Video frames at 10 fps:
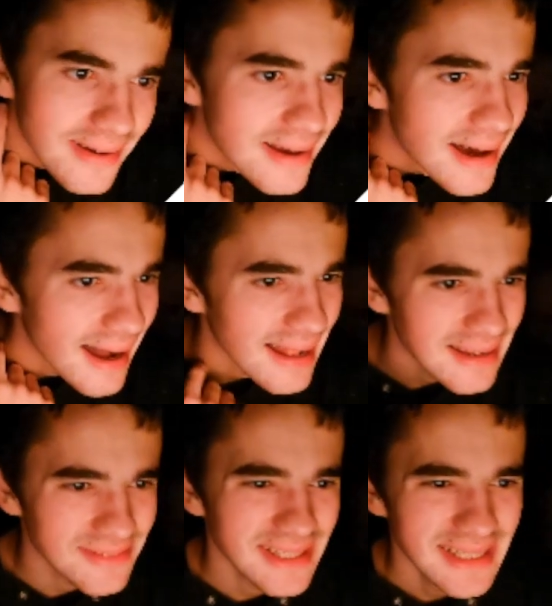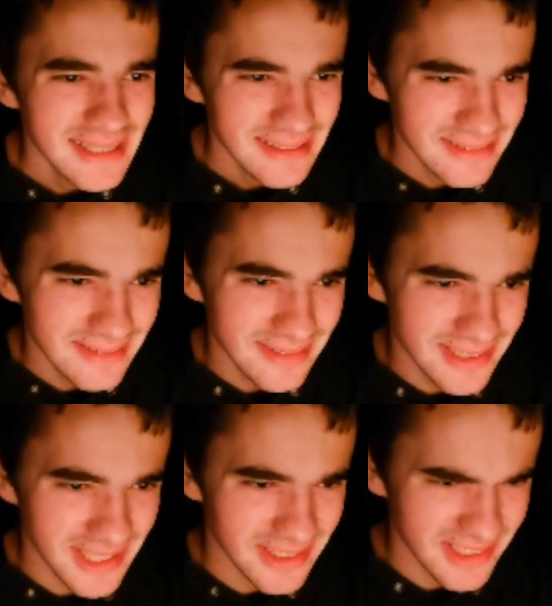I love...
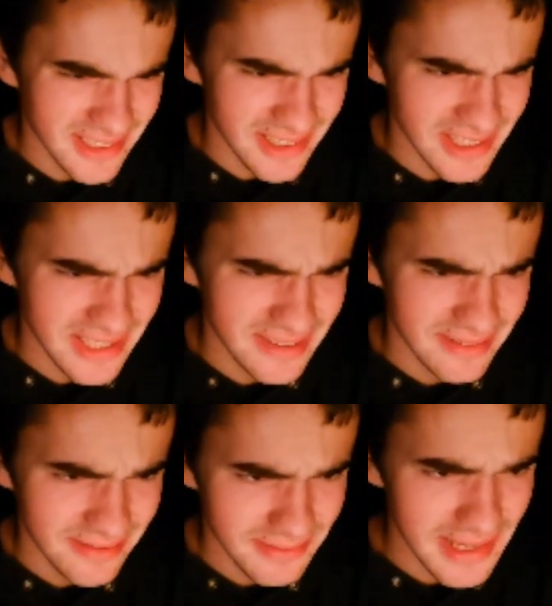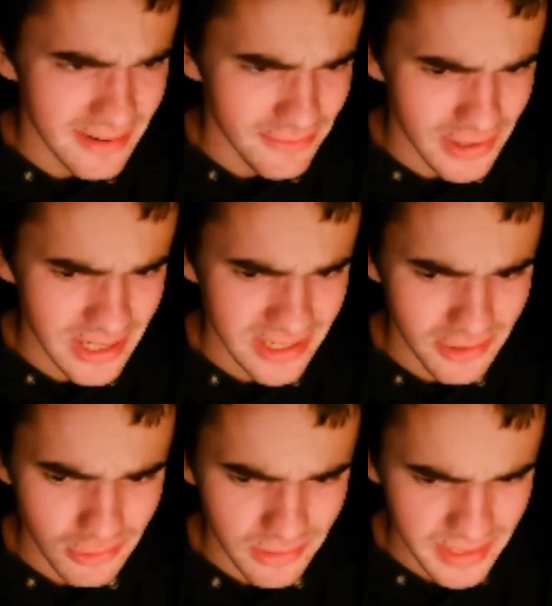She's just inverted
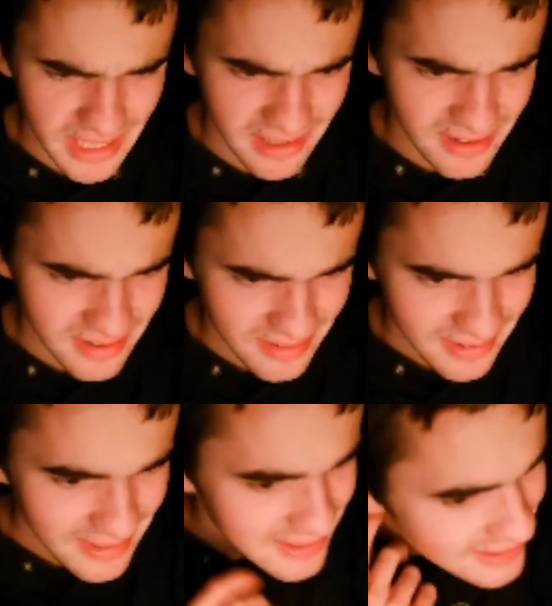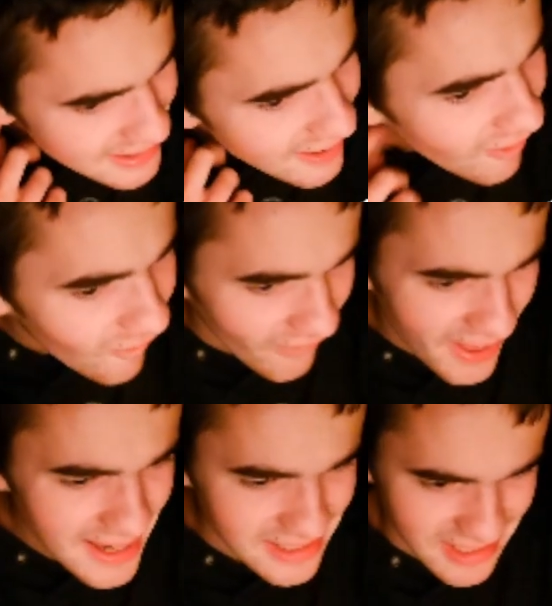all of a sudden. Oh,
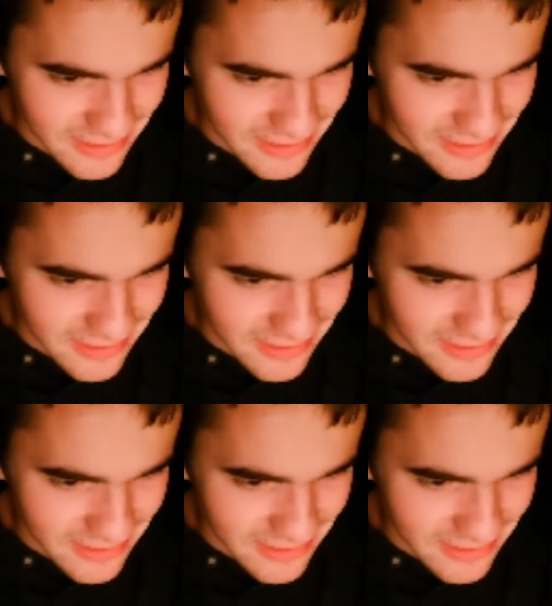that is a